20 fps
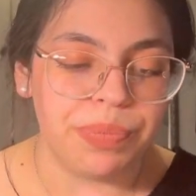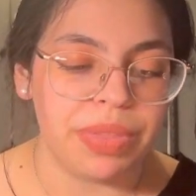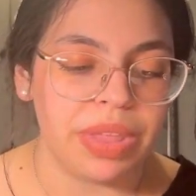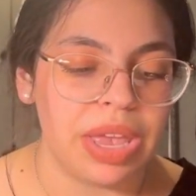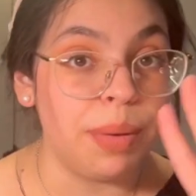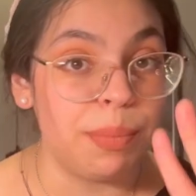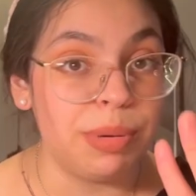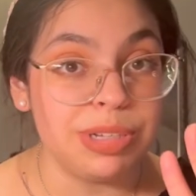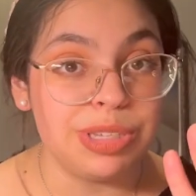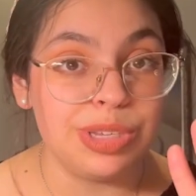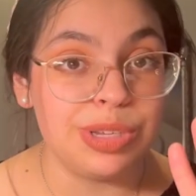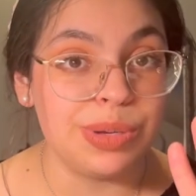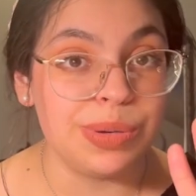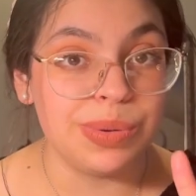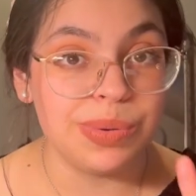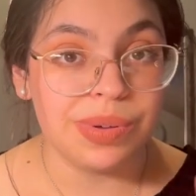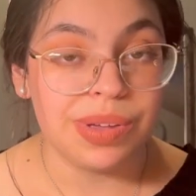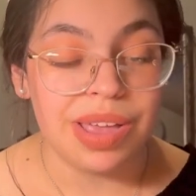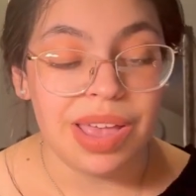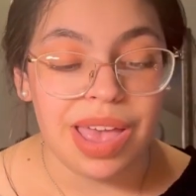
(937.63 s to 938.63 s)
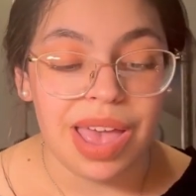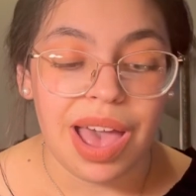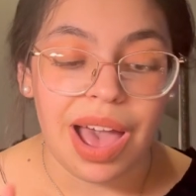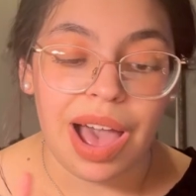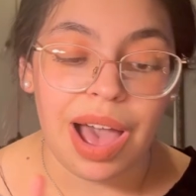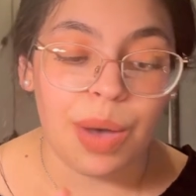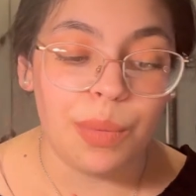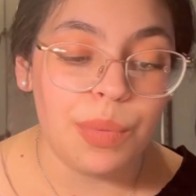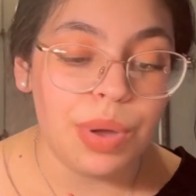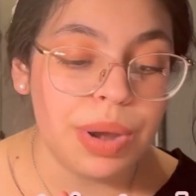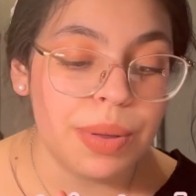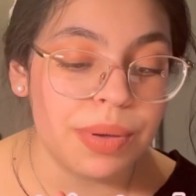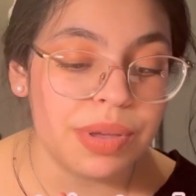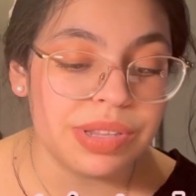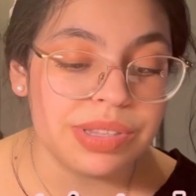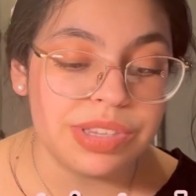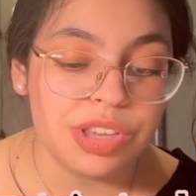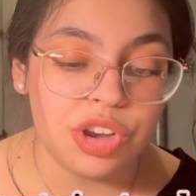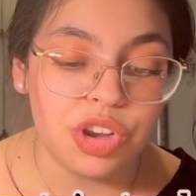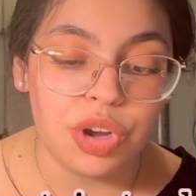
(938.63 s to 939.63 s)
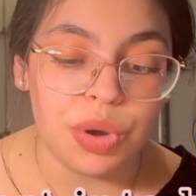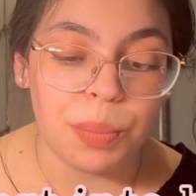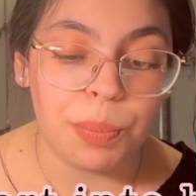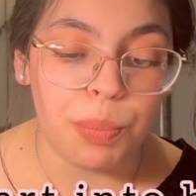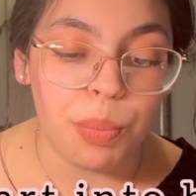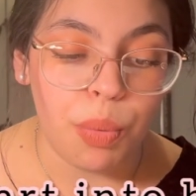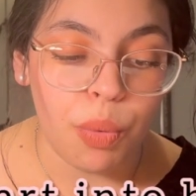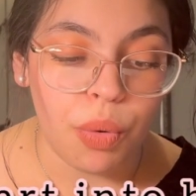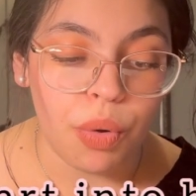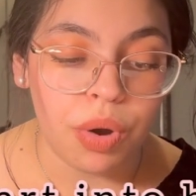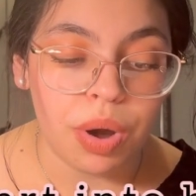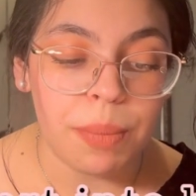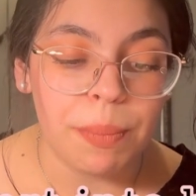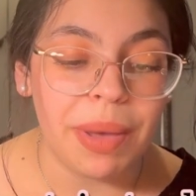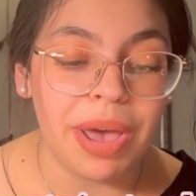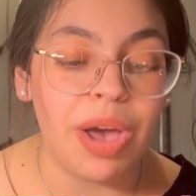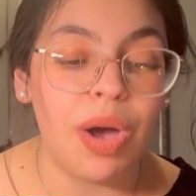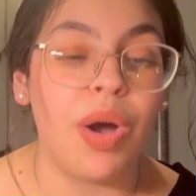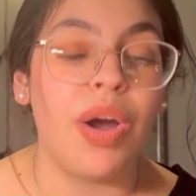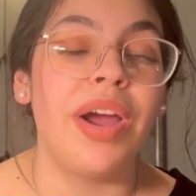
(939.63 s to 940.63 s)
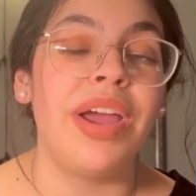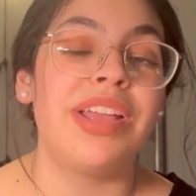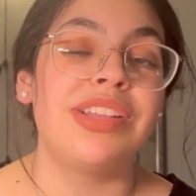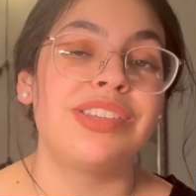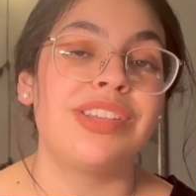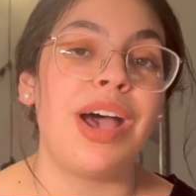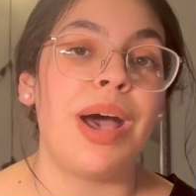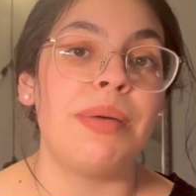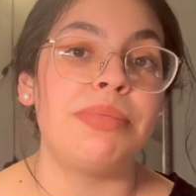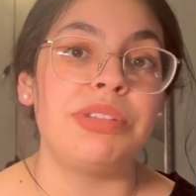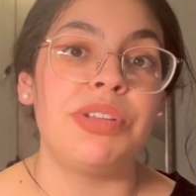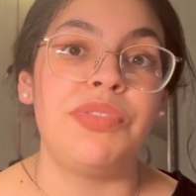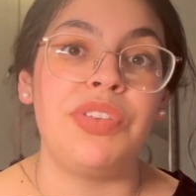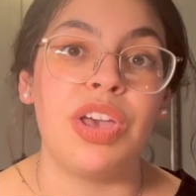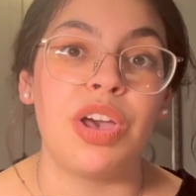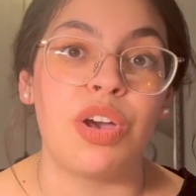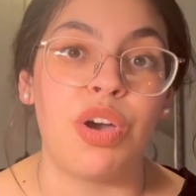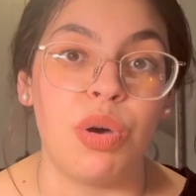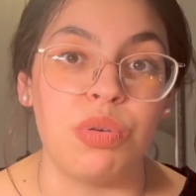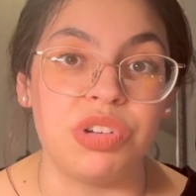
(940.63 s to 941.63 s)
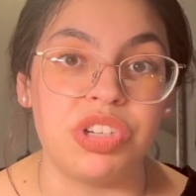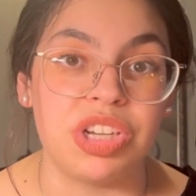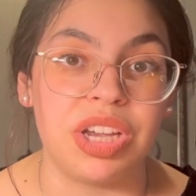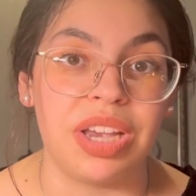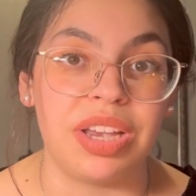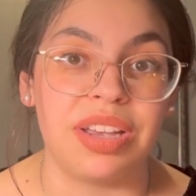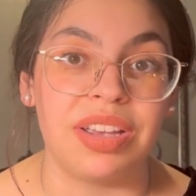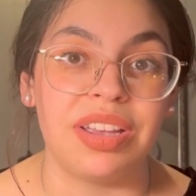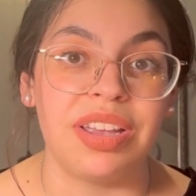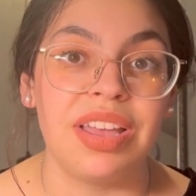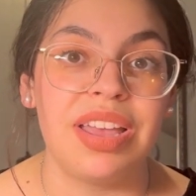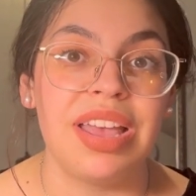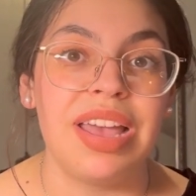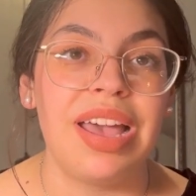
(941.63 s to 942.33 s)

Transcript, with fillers: Number two, I wanna continue to pour my heart into Optavia coaching.